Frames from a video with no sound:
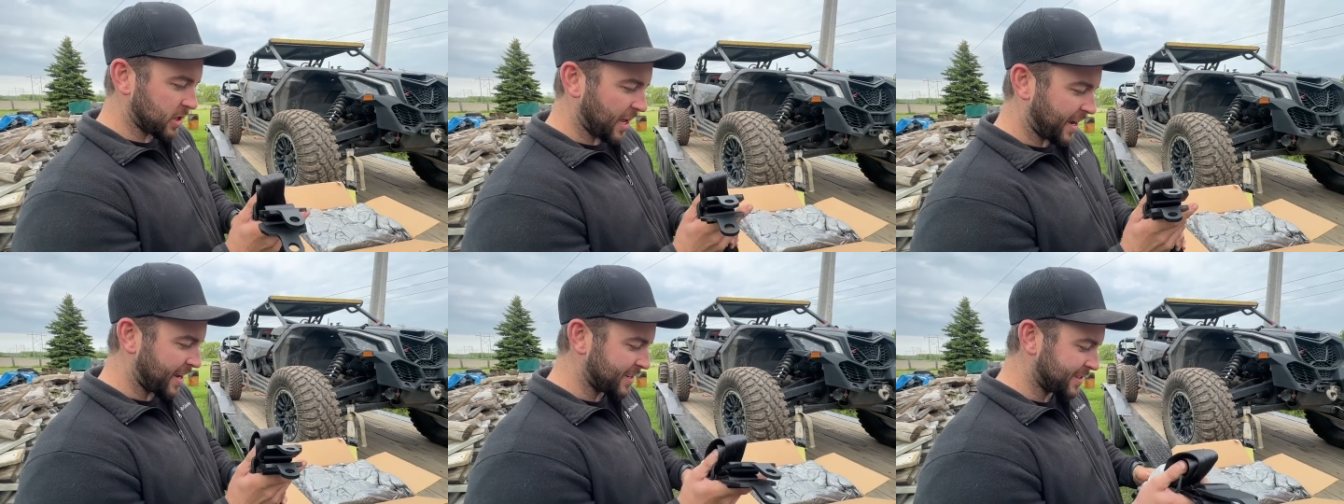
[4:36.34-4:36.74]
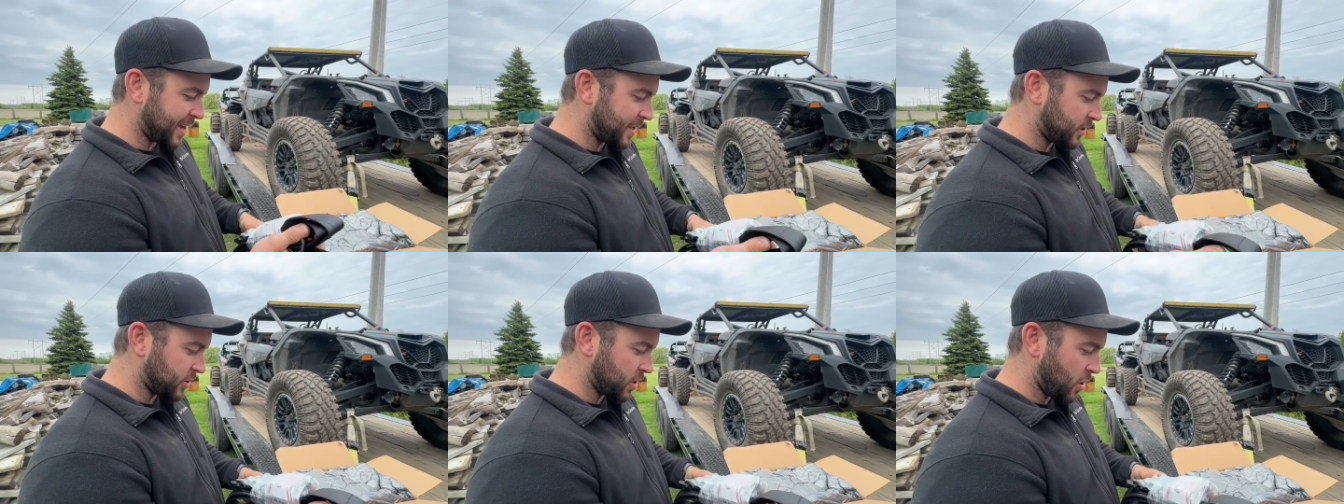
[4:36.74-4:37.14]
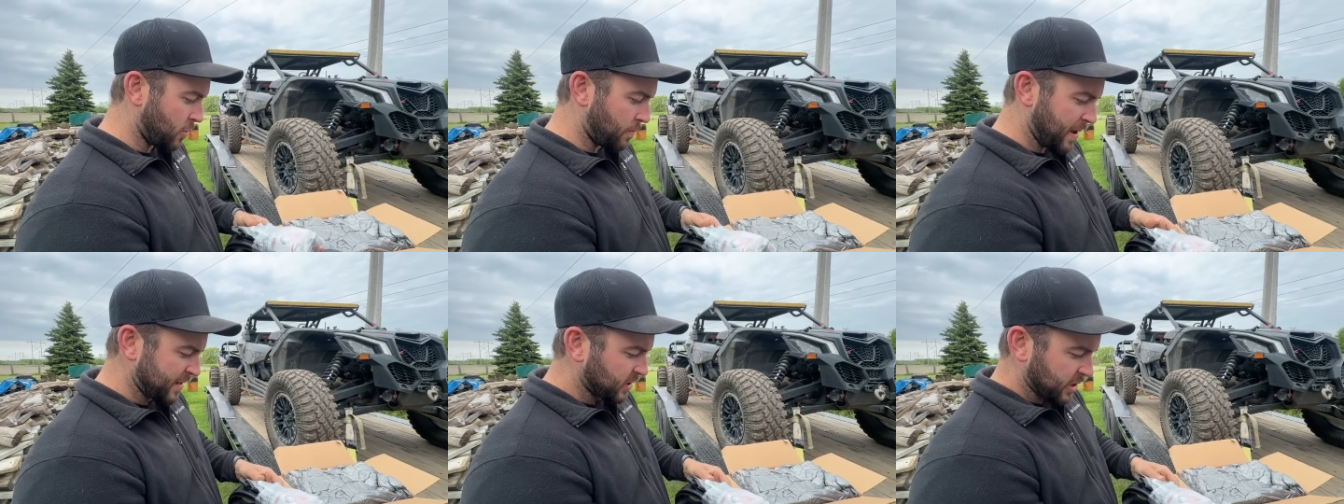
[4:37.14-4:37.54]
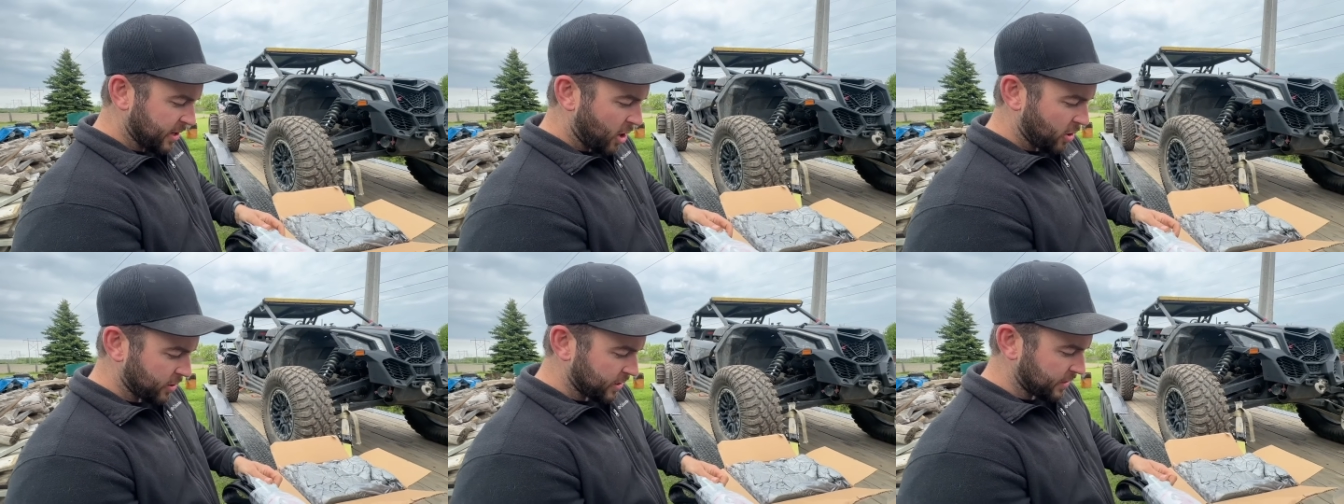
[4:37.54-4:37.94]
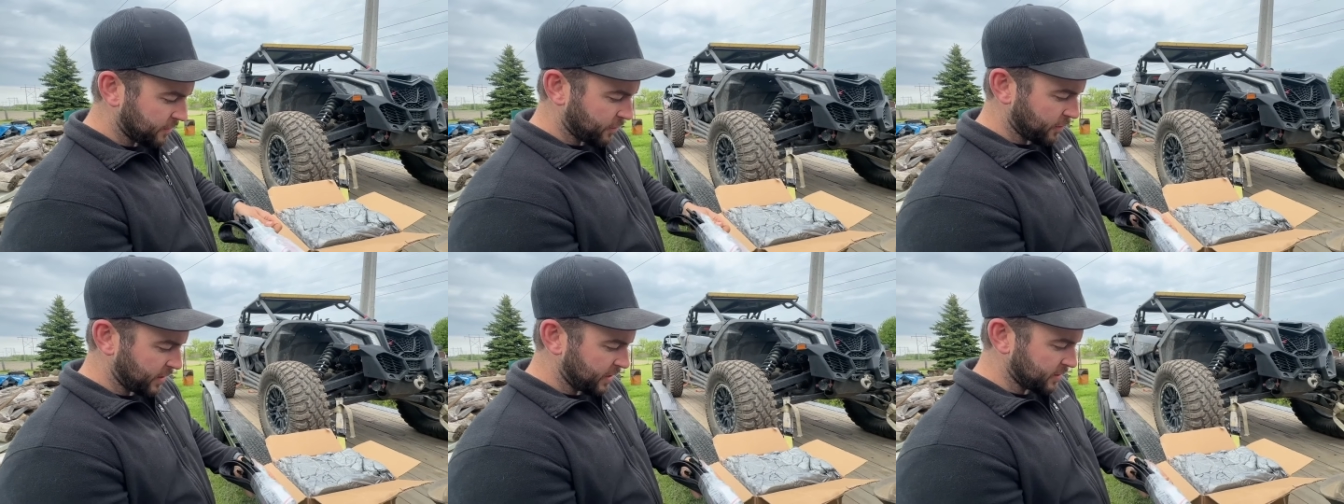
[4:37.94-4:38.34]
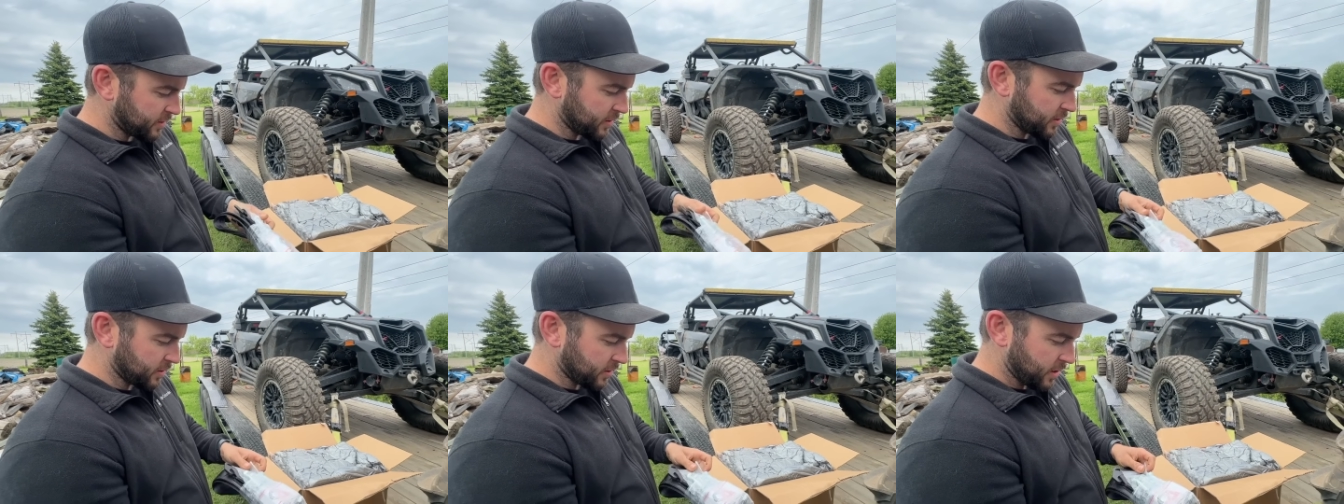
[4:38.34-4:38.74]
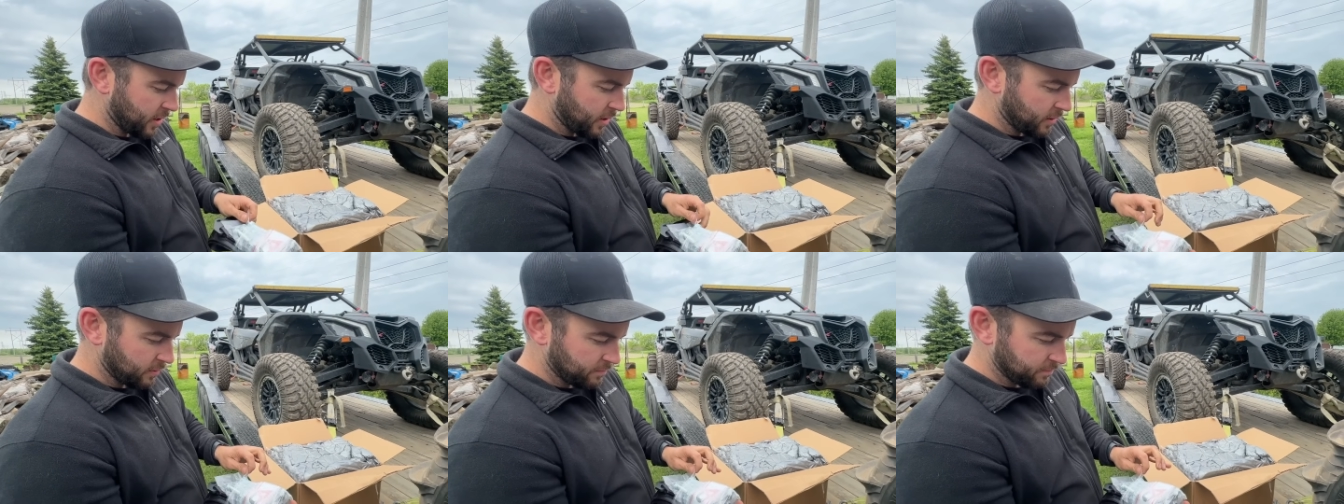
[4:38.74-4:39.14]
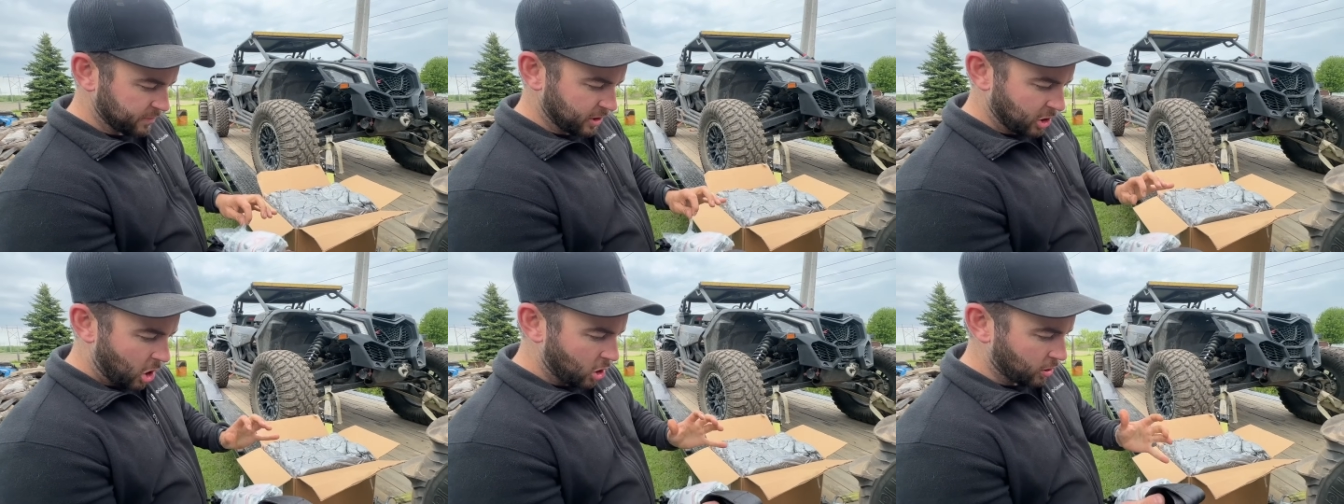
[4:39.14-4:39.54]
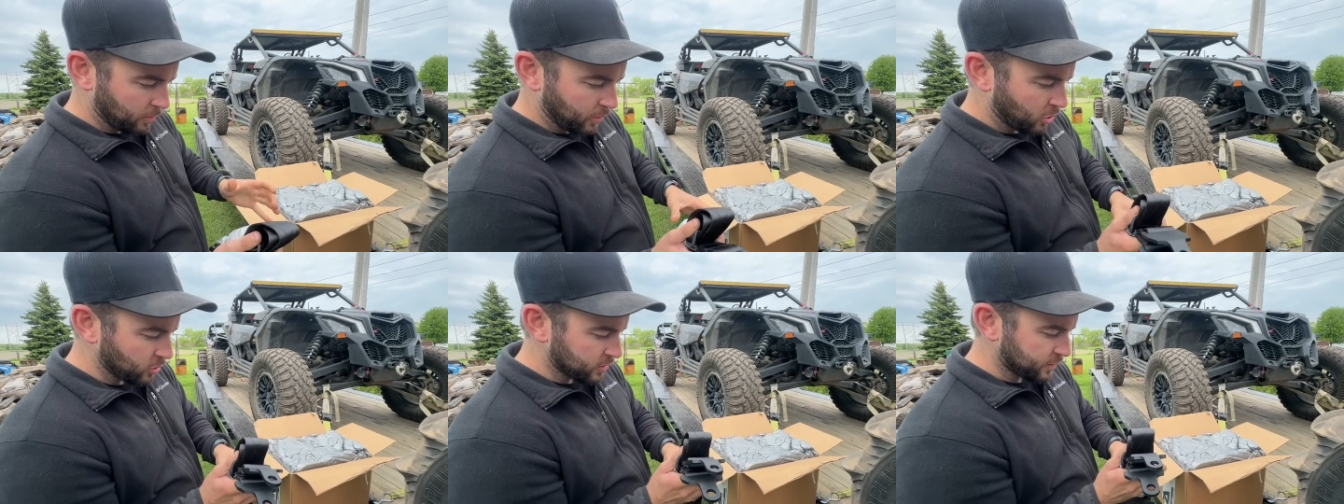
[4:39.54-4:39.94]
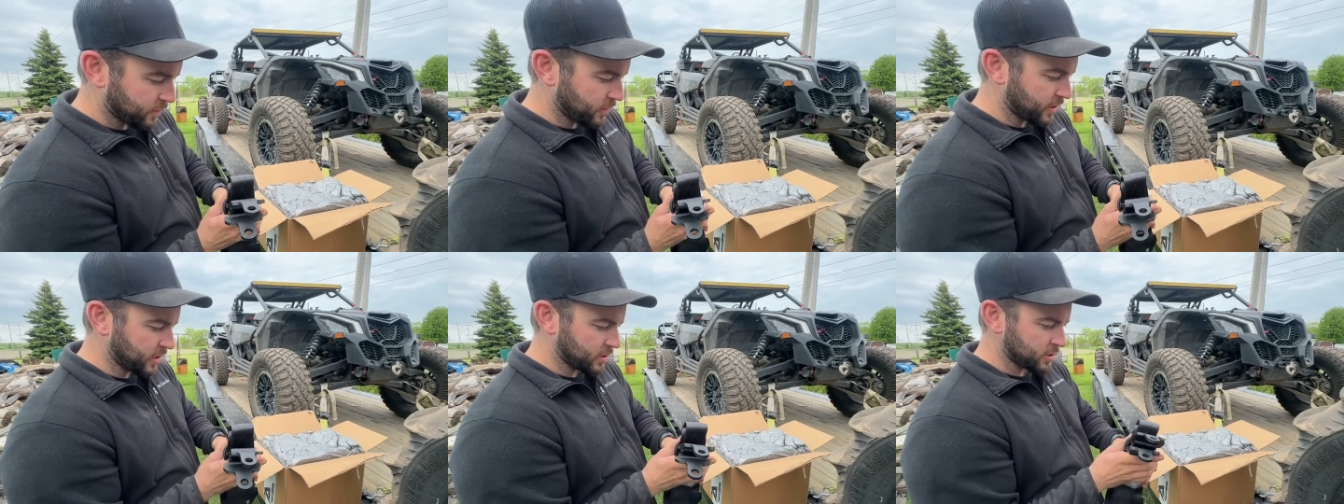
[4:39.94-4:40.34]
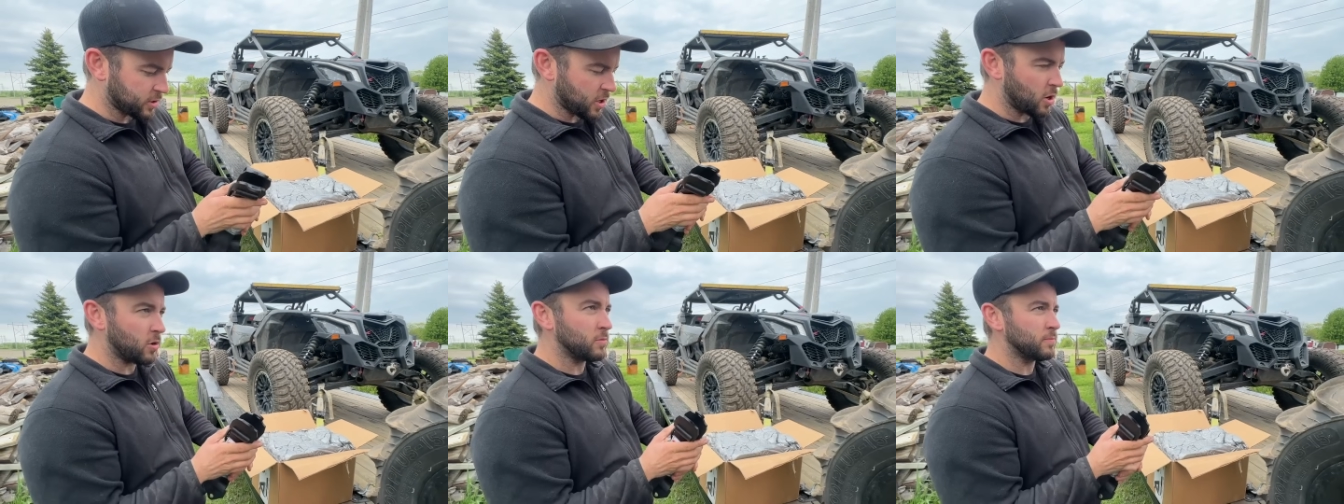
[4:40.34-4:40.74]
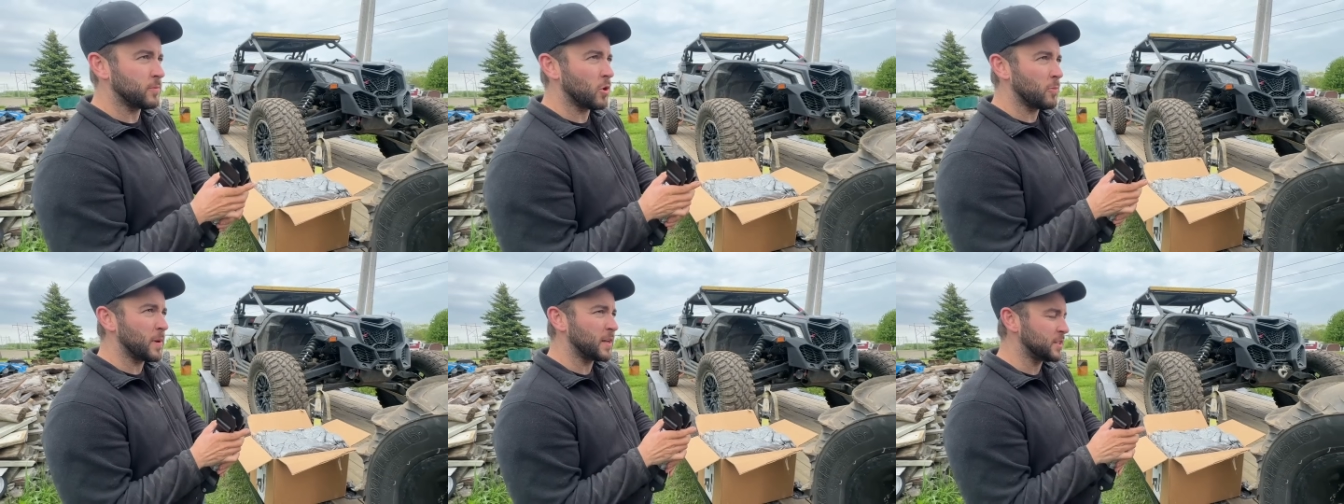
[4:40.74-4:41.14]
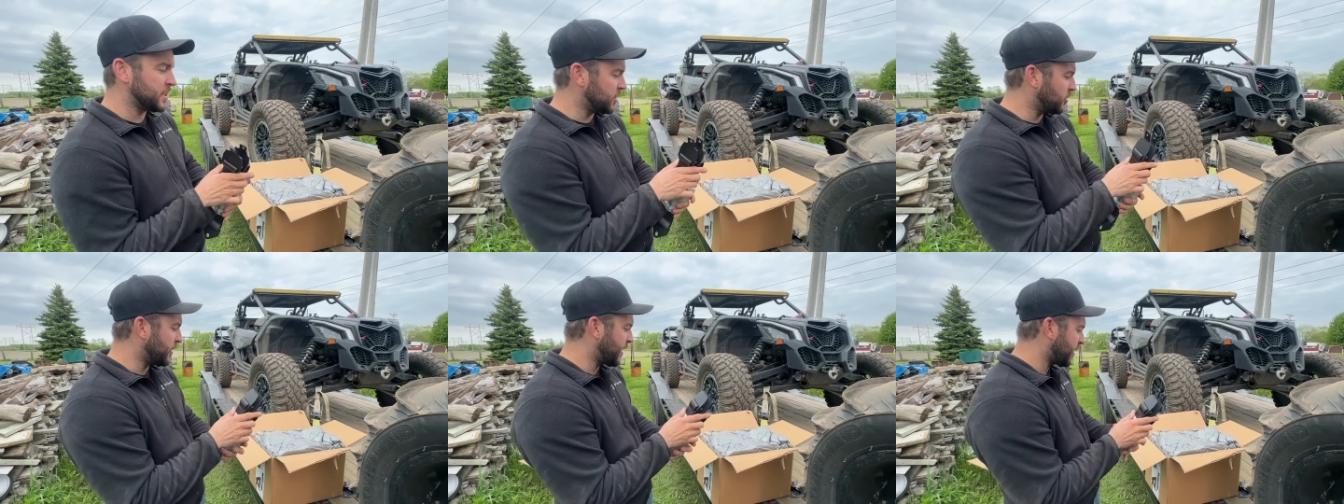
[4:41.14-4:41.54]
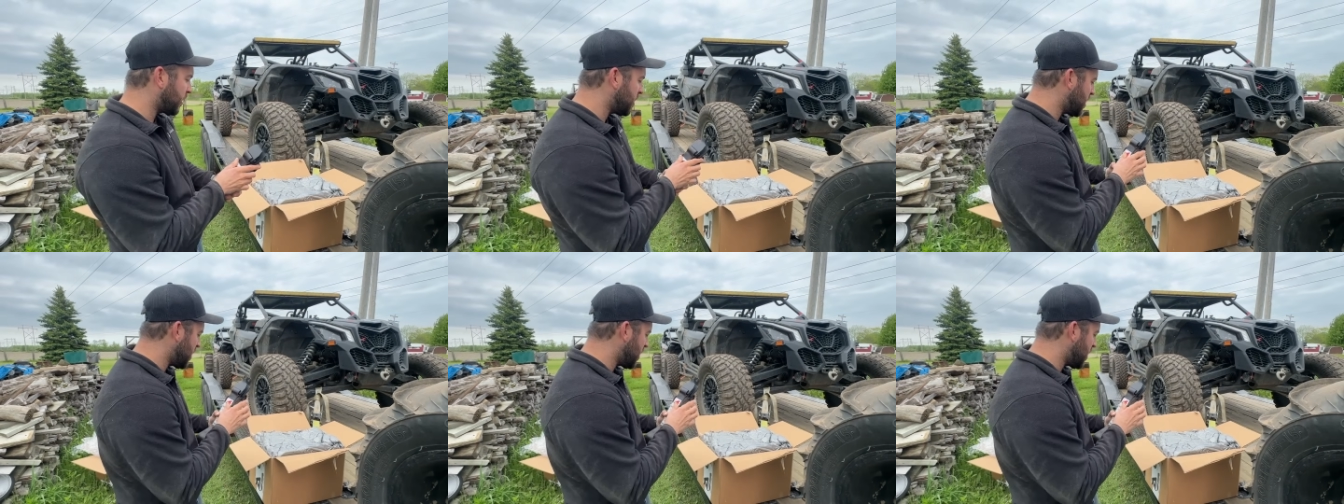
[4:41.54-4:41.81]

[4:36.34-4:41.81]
like I said. So basically all you need for these is the longer bolts for the install. No big deal there.